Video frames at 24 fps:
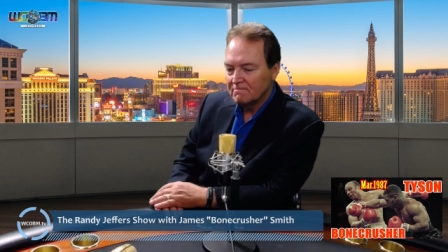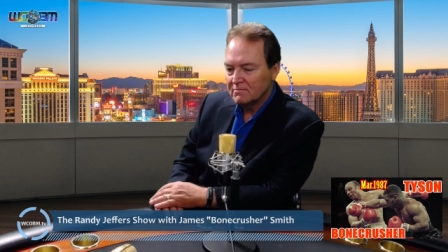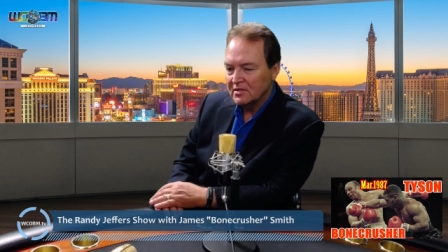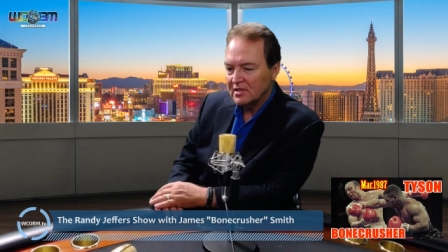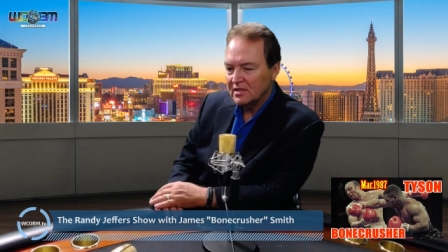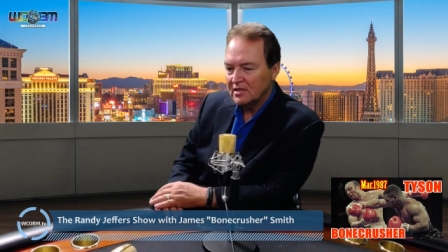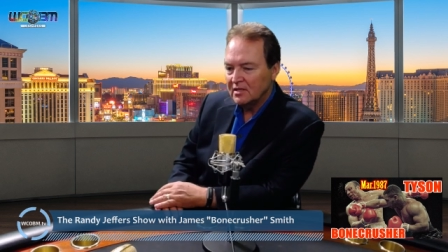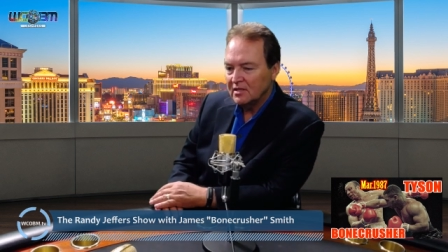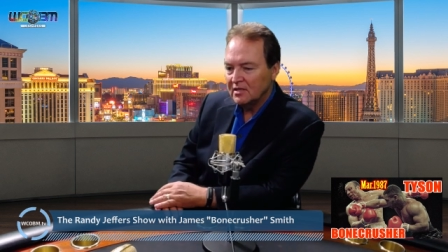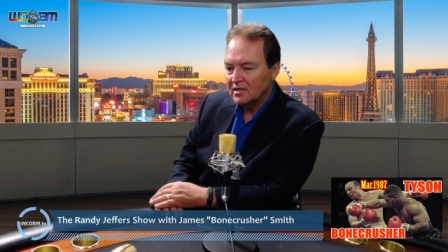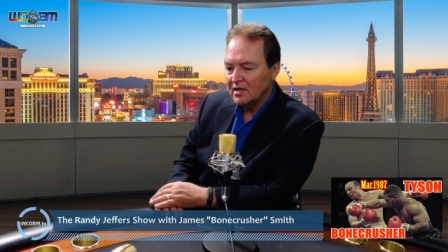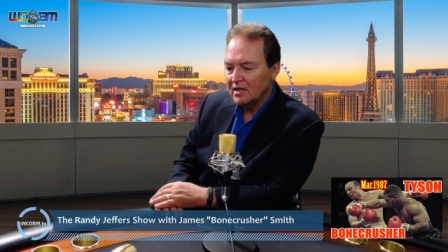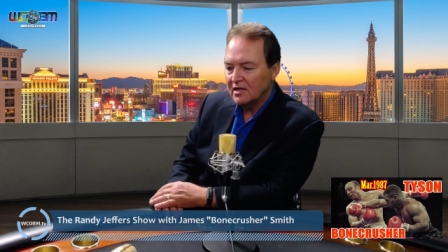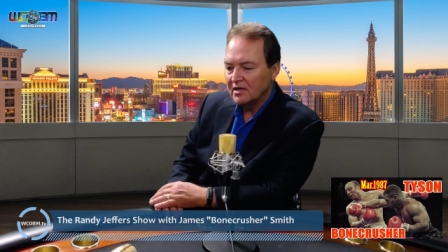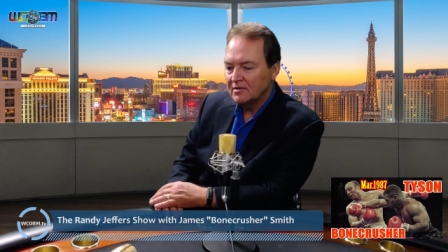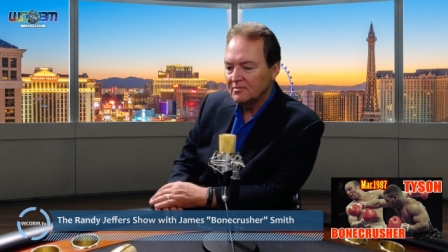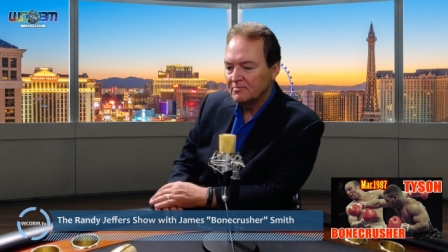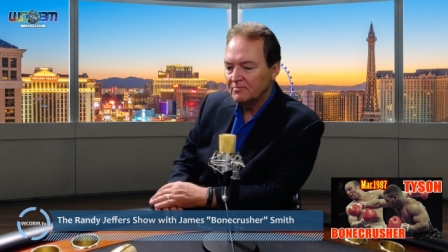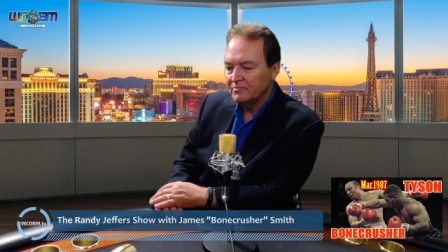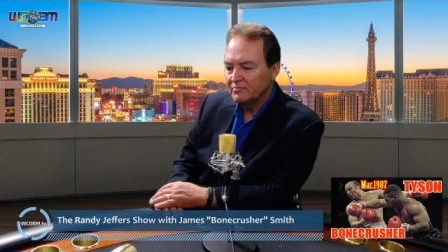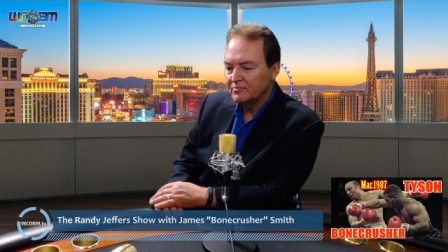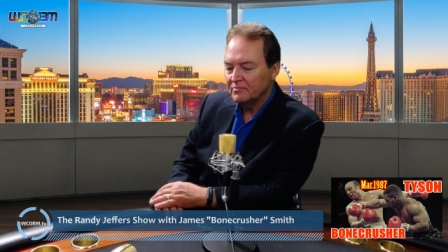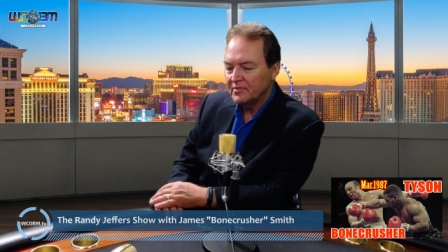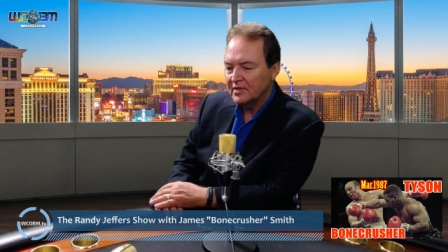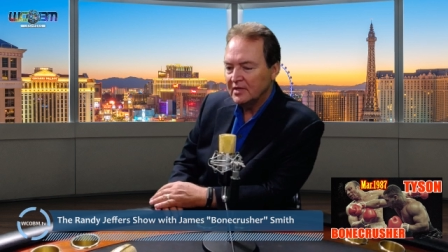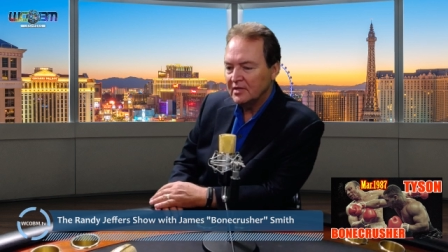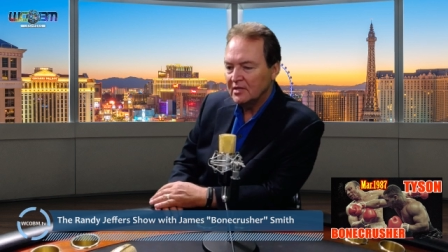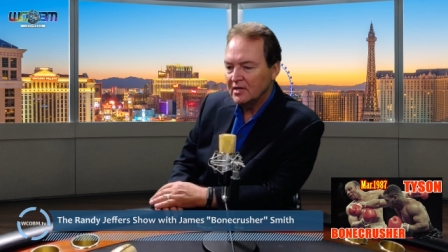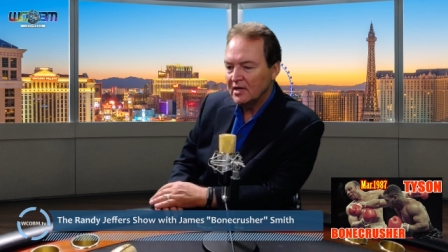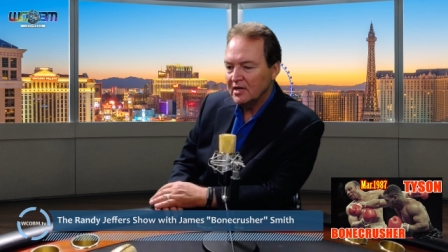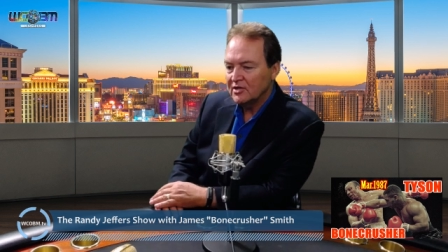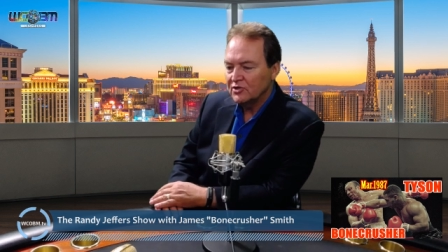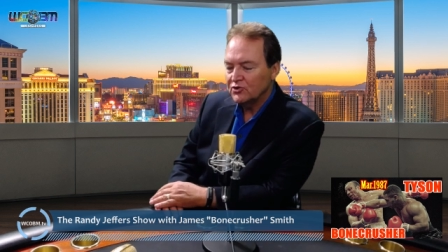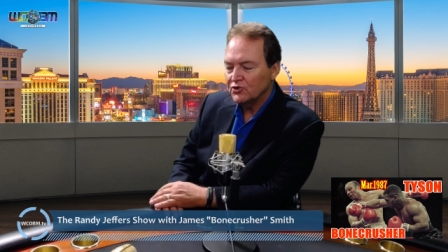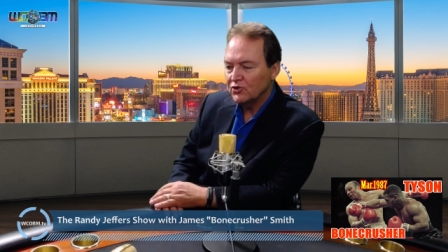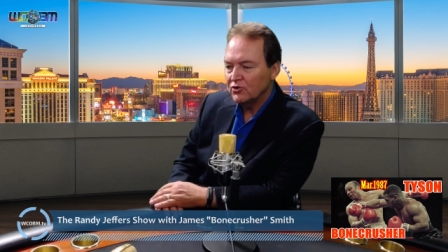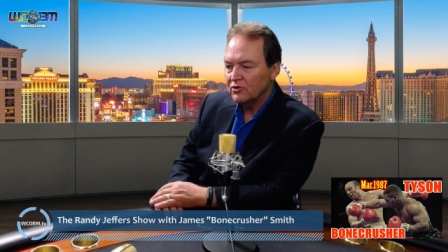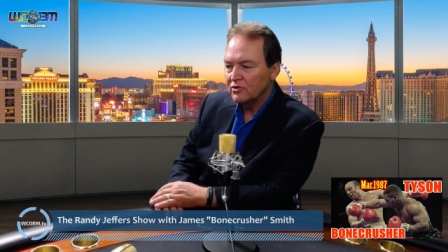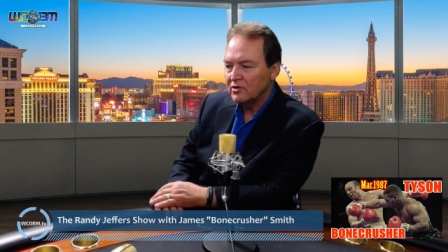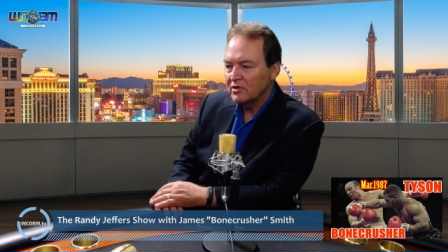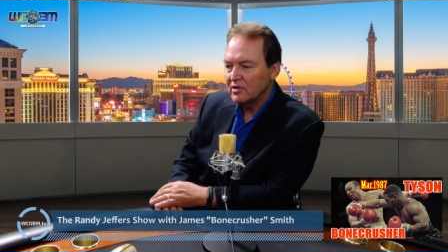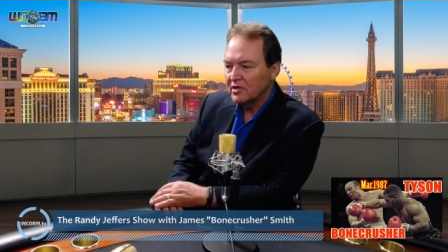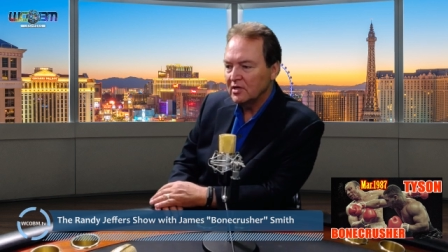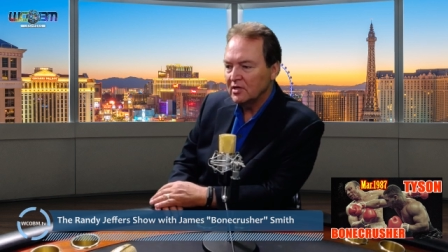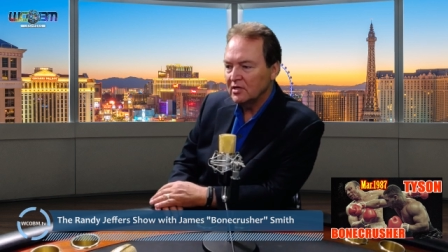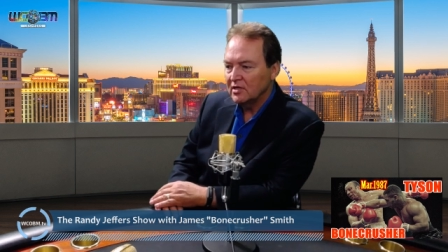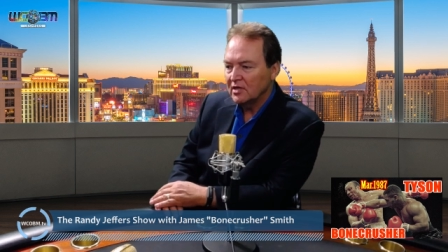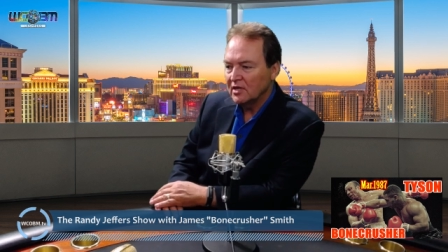He kind of
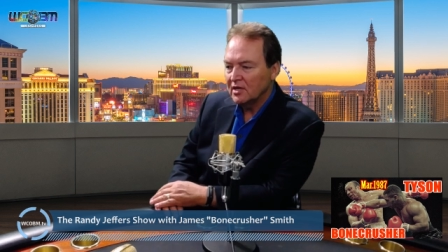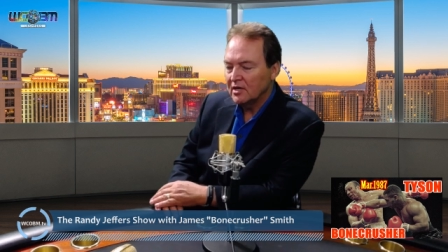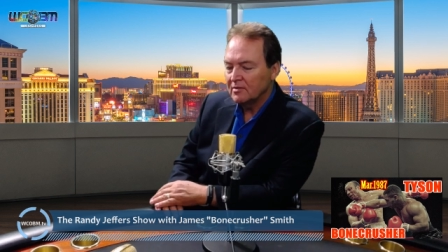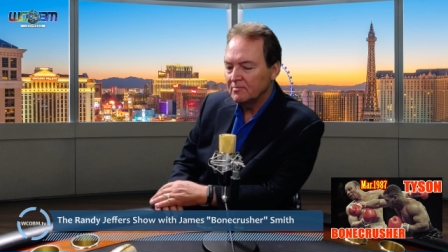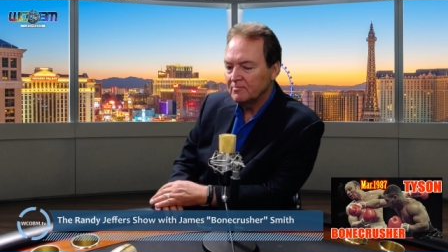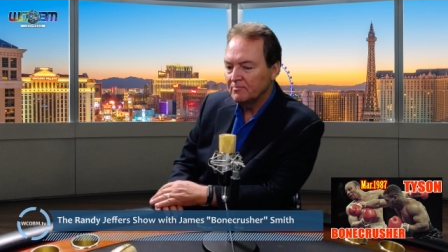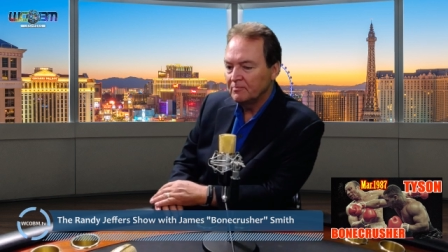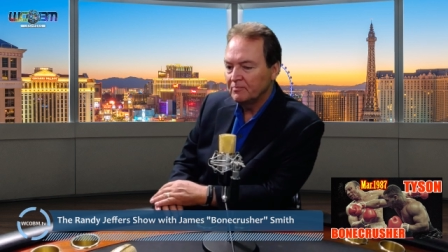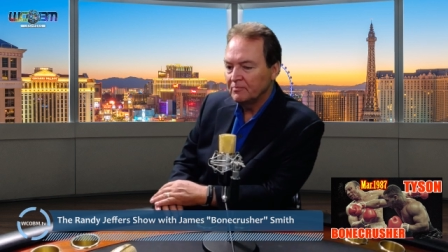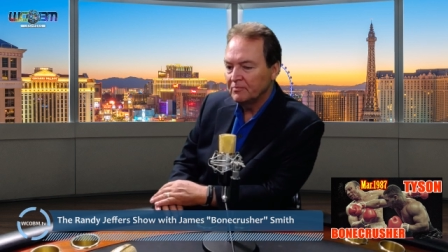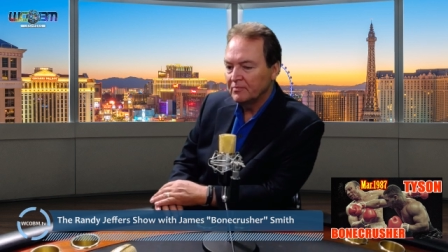turned the